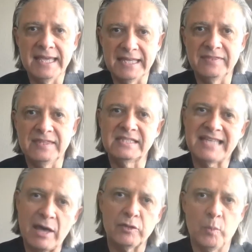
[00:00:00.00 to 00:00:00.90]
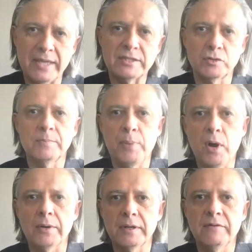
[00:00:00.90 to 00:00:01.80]
in the southwestern
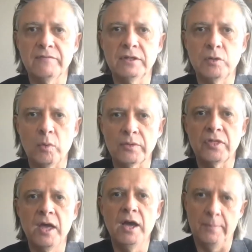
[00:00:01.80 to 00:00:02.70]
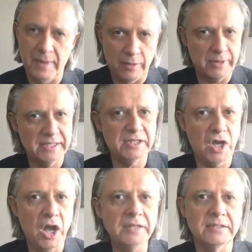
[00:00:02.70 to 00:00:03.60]
part of the North American
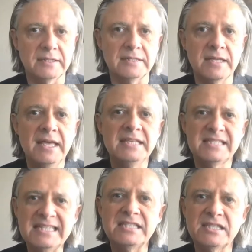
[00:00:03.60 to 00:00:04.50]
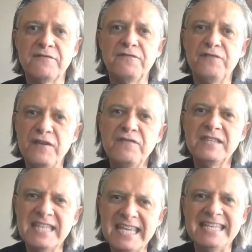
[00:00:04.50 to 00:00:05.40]
continent since the
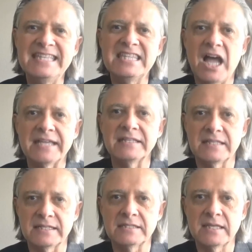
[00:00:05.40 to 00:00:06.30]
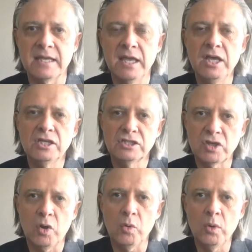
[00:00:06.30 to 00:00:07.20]
1590s.
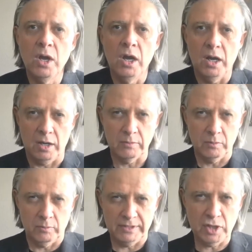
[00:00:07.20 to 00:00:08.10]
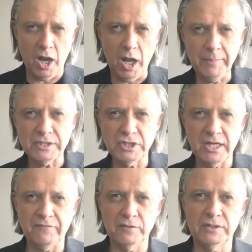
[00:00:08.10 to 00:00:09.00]
So when Thomas
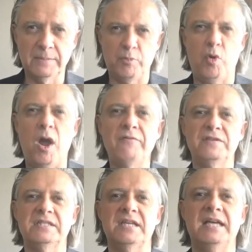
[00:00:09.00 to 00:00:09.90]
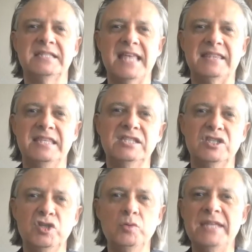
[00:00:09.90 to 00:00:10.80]
Jefferson prophesied that this
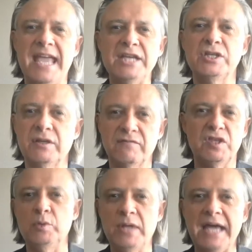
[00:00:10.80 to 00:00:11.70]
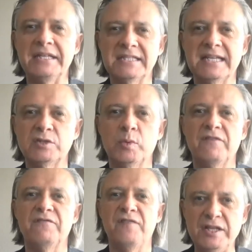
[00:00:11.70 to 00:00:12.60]
new nation of the United States would
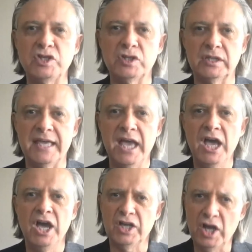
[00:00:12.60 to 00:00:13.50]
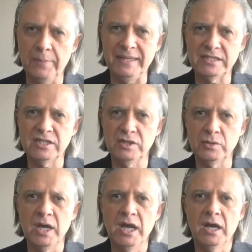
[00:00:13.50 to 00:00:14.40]
eventually come
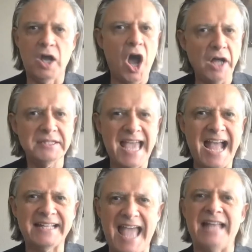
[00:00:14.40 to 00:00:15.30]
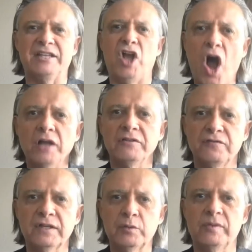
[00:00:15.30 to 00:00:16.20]
into contact and
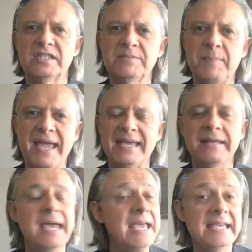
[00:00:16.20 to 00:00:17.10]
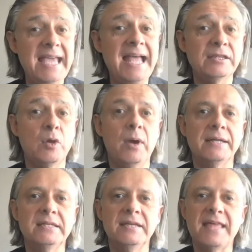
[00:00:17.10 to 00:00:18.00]
conflict with Spain, he had no
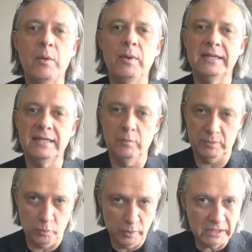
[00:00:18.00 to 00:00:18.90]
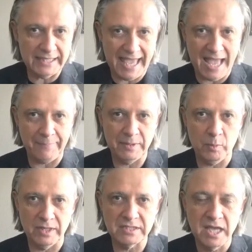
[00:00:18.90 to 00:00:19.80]
idea that what would really happen
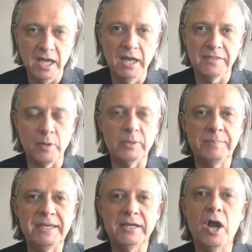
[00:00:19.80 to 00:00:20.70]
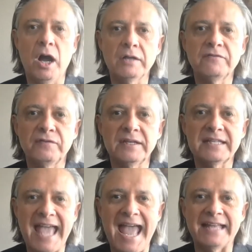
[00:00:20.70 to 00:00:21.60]
was there would be
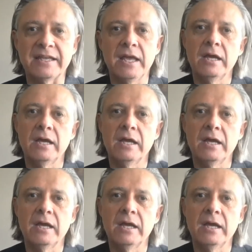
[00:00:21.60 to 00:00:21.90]
conflict and